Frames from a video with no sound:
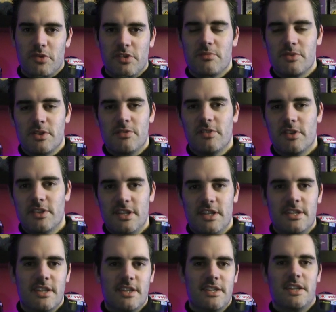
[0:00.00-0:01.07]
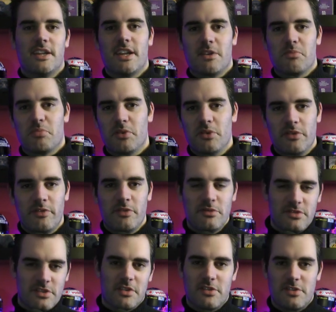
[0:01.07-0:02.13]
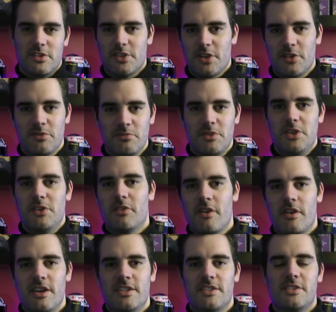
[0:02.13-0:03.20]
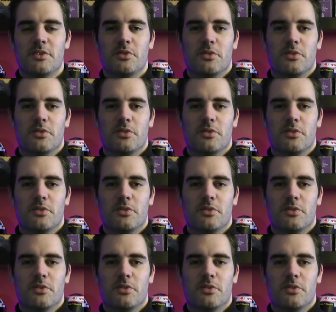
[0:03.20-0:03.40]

or sometimes I did, they didn't get approval, so I couldn't show them to you guys,